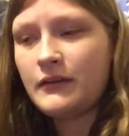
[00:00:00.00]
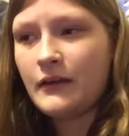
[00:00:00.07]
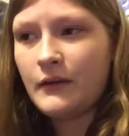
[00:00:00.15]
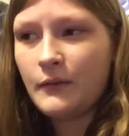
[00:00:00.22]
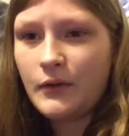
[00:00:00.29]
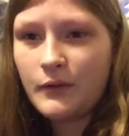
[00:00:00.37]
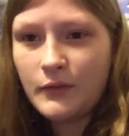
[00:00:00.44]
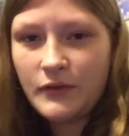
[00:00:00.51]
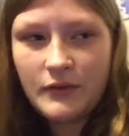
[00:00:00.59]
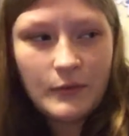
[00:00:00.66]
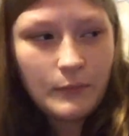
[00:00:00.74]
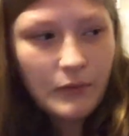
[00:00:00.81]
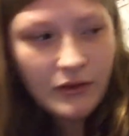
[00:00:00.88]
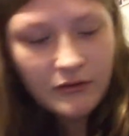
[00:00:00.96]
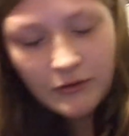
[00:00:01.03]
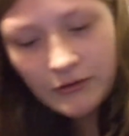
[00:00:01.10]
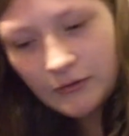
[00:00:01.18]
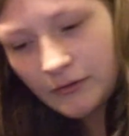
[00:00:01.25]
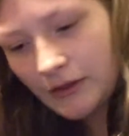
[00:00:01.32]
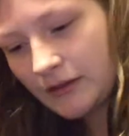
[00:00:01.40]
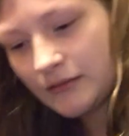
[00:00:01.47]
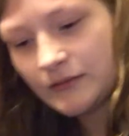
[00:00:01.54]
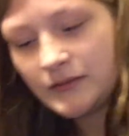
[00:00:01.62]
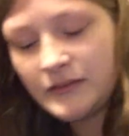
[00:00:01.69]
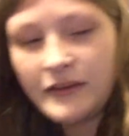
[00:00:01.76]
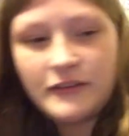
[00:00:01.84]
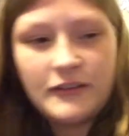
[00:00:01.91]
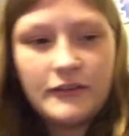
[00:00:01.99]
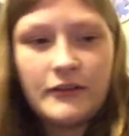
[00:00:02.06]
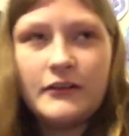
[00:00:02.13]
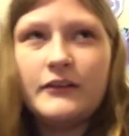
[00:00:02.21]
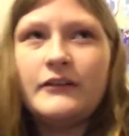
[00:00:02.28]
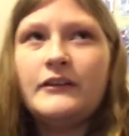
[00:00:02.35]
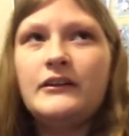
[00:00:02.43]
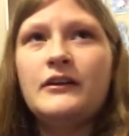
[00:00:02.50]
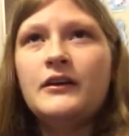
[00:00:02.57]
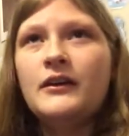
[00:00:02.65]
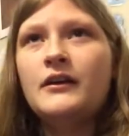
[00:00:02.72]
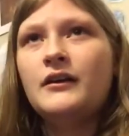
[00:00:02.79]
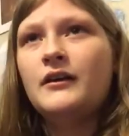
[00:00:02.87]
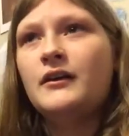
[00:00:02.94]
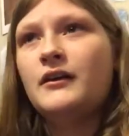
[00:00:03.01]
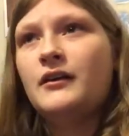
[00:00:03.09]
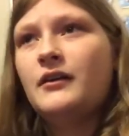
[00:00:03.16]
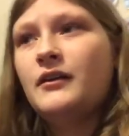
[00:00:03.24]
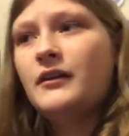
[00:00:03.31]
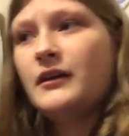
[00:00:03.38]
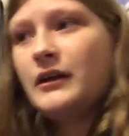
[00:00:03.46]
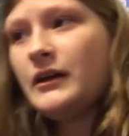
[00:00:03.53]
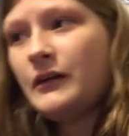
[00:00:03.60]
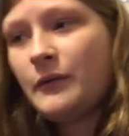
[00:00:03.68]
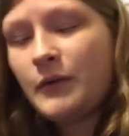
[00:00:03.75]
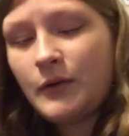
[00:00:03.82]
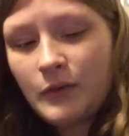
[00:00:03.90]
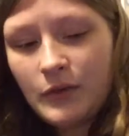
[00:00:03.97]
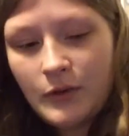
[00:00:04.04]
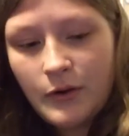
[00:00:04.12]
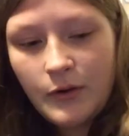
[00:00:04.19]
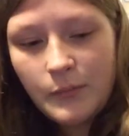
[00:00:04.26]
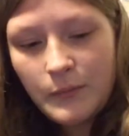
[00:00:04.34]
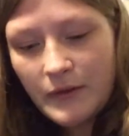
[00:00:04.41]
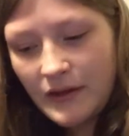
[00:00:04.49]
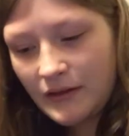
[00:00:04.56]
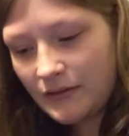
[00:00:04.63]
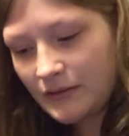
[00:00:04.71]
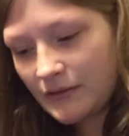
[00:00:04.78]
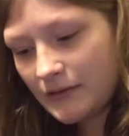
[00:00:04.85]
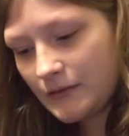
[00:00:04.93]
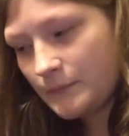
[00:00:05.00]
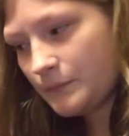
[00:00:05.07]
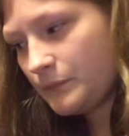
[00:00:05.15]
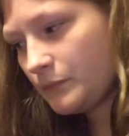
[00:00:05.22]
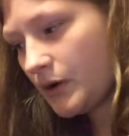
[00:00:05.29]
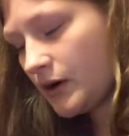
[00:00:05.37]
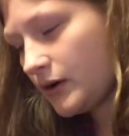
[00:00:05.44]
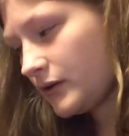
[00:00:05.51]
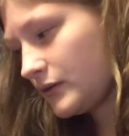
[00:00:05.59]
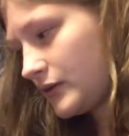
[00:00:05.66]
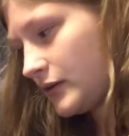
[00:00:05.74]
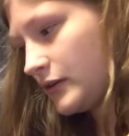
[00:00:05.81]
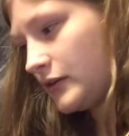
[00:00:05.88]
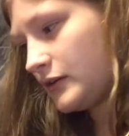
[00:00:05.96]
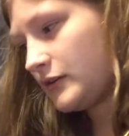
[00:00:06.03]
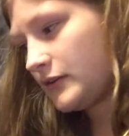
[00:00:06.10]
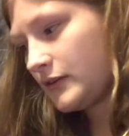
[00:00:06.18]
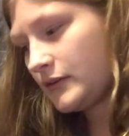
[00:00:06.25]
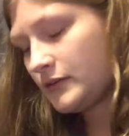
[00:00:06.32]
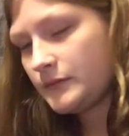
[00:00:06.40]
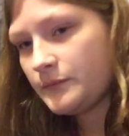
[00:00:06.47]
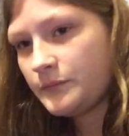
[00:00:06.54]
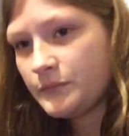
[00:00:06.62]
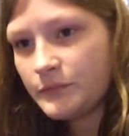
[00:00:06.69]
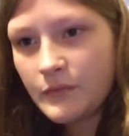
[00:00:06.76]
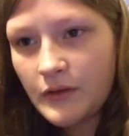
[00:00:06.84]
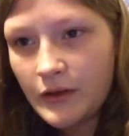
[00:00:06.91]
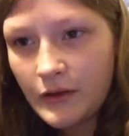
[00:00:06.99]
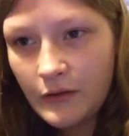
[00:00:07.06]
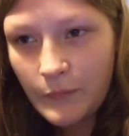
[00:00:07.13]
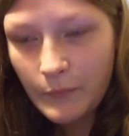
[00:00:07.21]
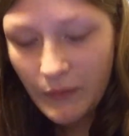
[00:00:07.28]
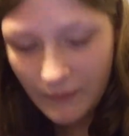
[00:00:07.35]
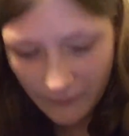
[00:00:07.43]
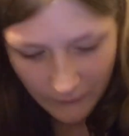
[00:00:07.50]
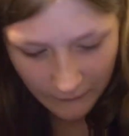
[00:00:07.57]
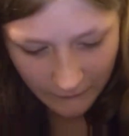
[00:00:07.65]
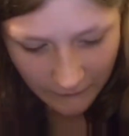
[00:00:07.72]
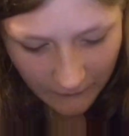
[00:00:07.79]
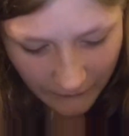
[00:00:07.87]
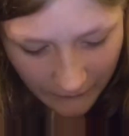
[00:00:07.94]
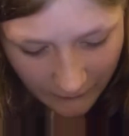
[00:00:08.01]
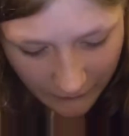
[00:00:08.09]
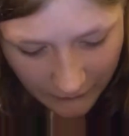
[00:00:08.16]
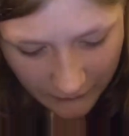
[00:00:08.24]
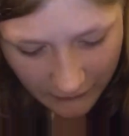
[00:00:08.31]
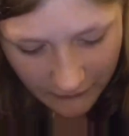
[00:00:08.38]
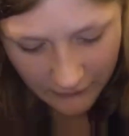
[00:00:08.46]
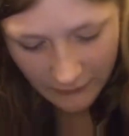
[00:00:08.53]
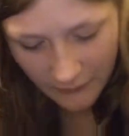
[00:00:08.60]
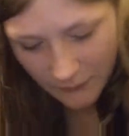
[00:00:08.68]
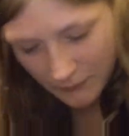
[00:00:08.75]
I work with so much. I do like digital, and I work with Copics and markers and colored pencils and just so